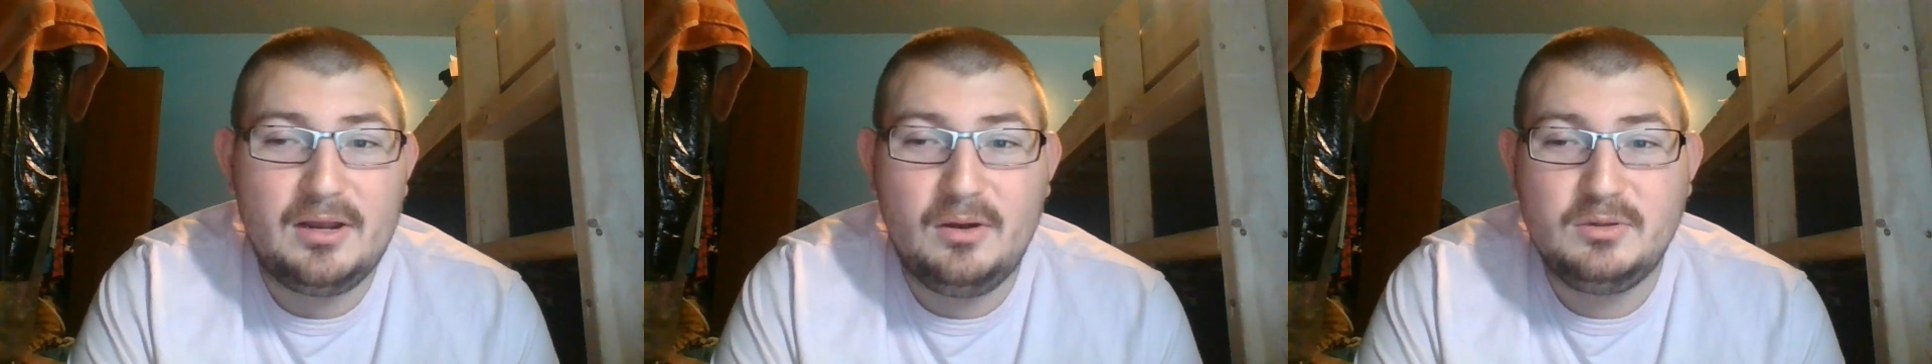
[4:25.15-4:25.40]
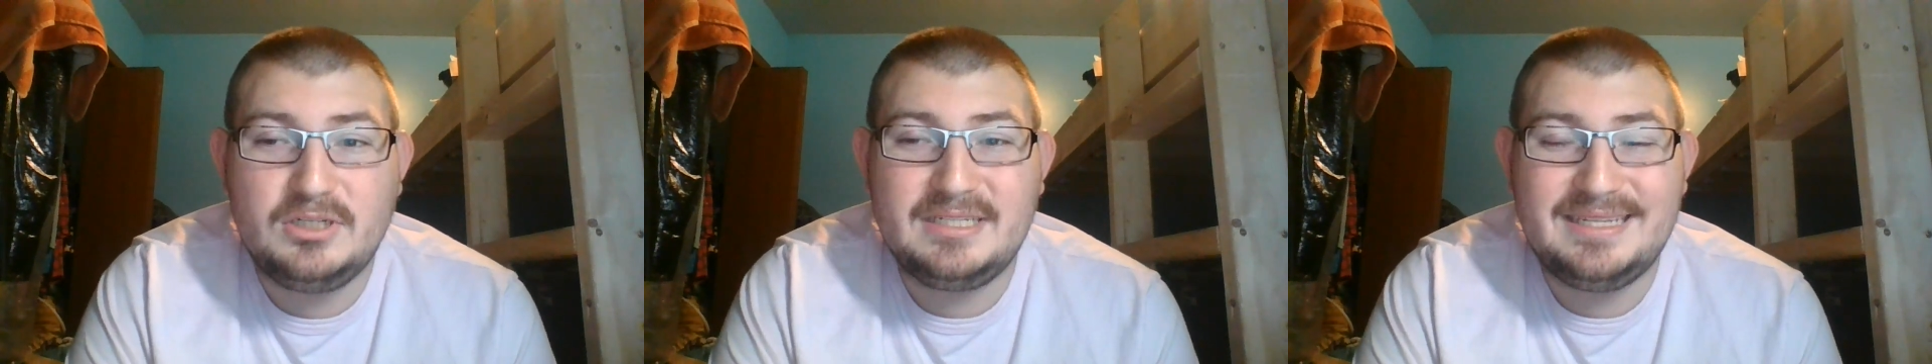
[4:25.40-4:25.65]

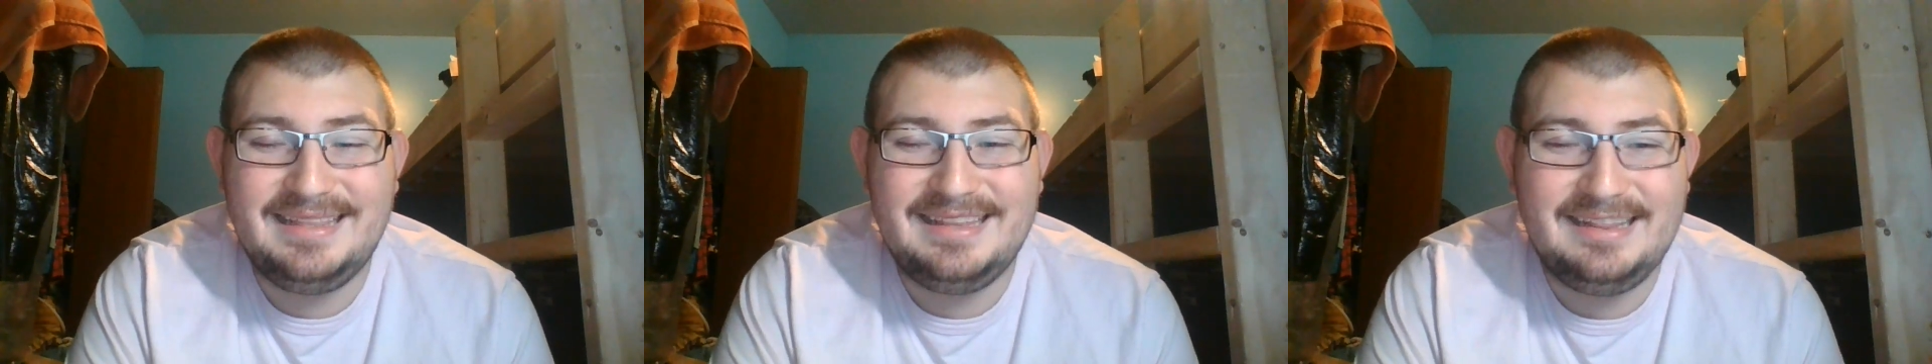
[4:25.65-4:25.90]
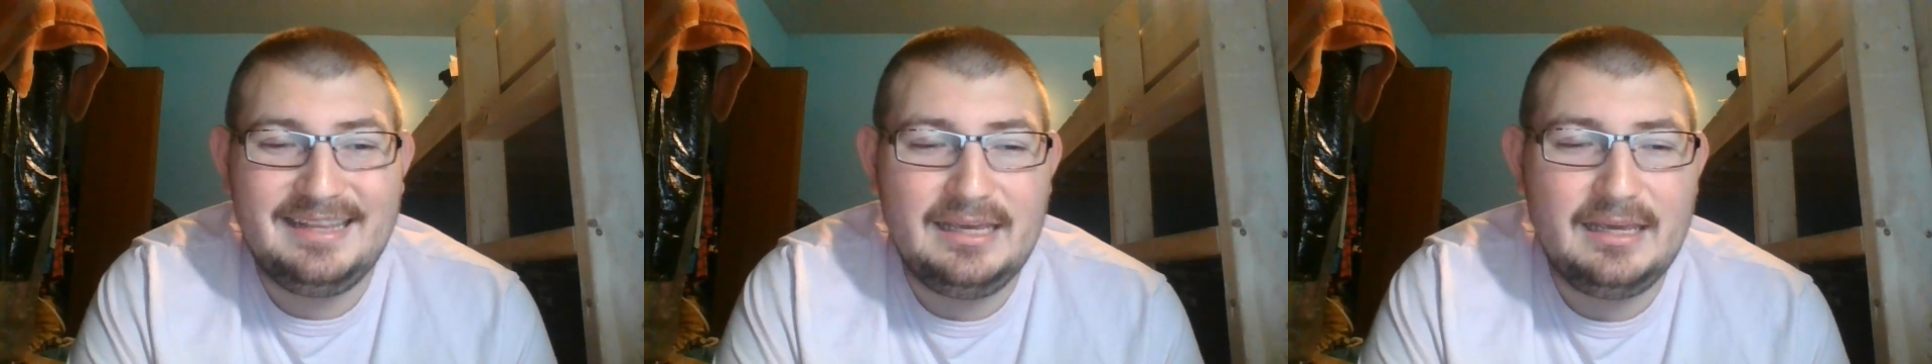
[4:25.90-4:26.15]
coaches in
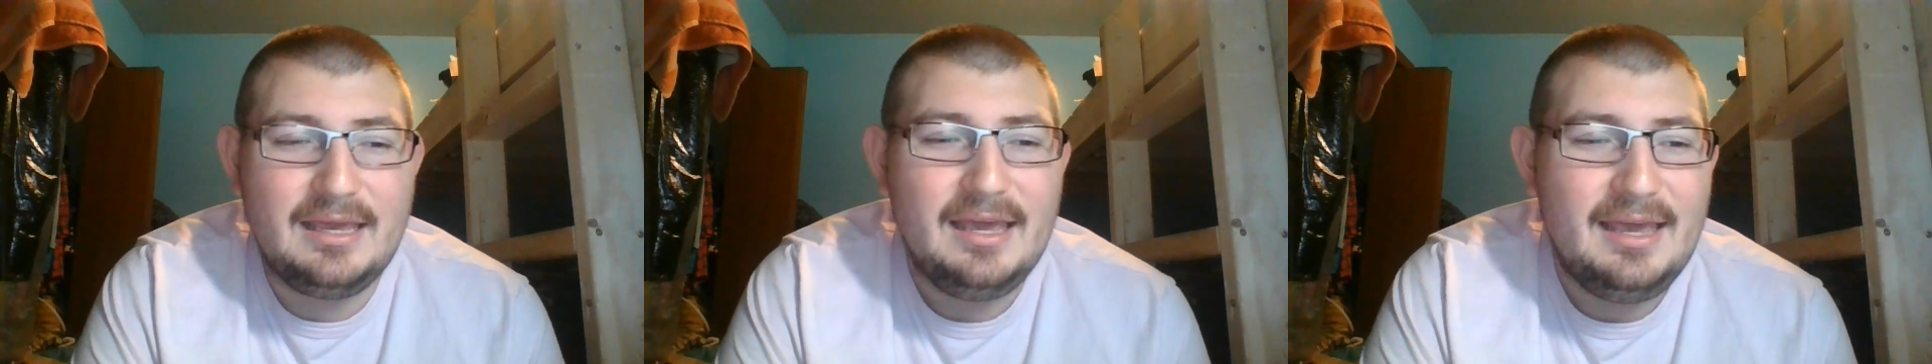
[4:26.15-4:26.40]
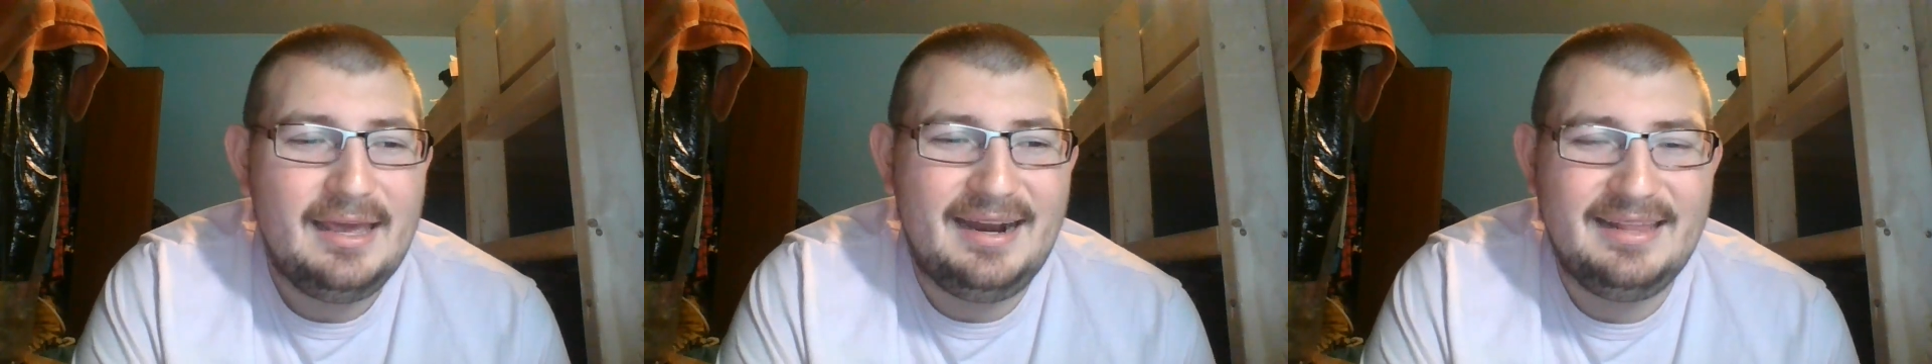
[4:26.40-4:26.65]
the league,
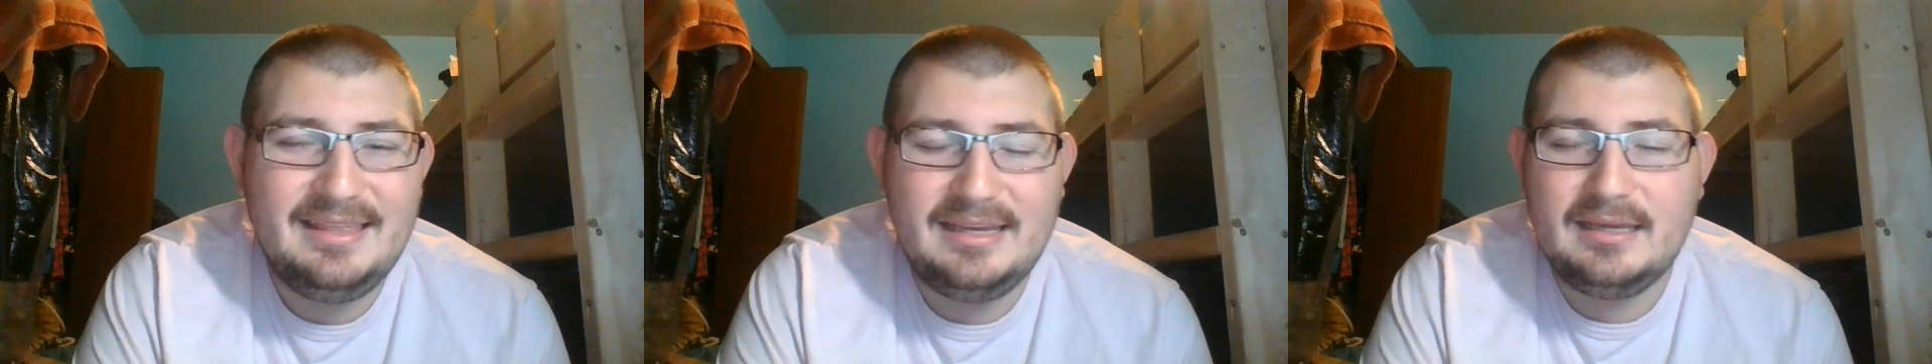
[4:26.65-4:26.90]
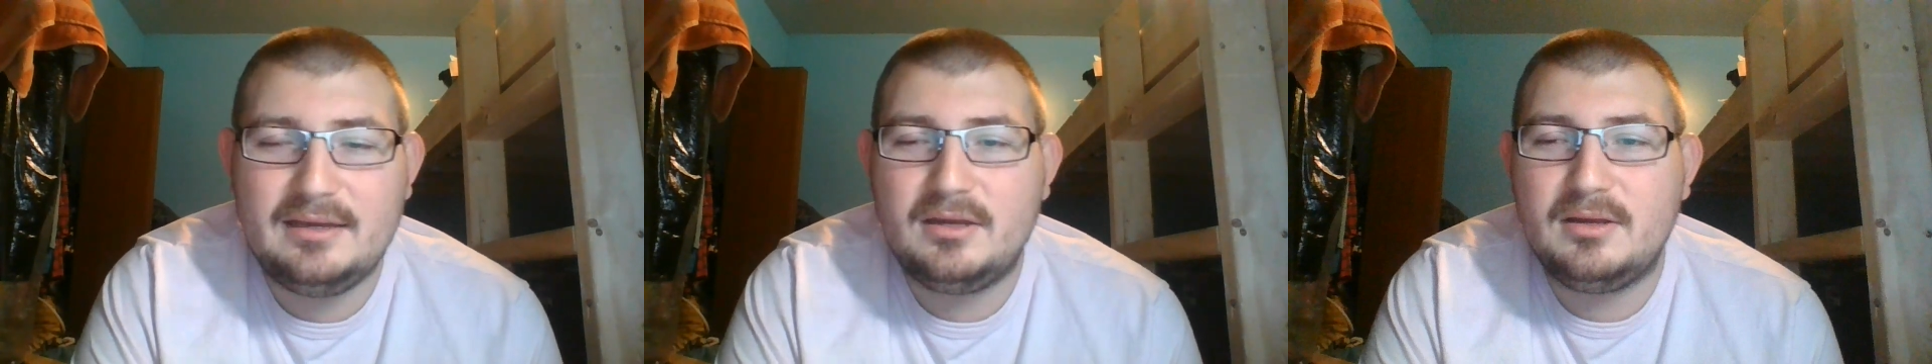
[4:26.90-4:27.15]
and I
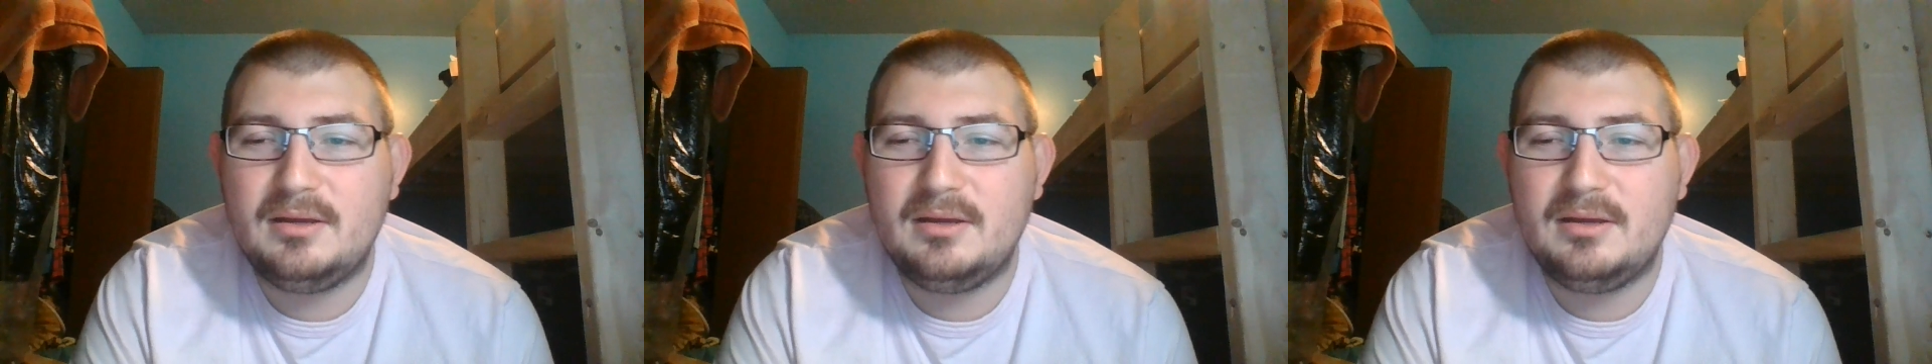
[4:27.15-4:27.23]
think